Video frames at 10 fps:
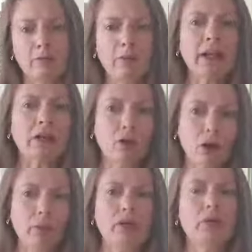pretty
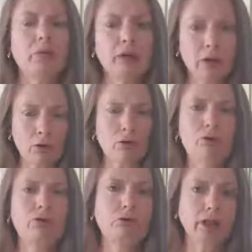common, pretty
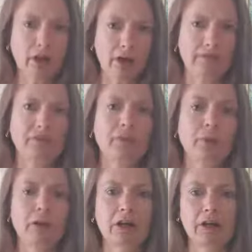ordinary life
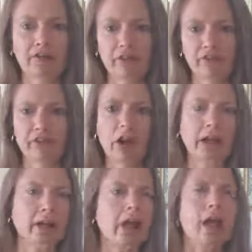experiences, like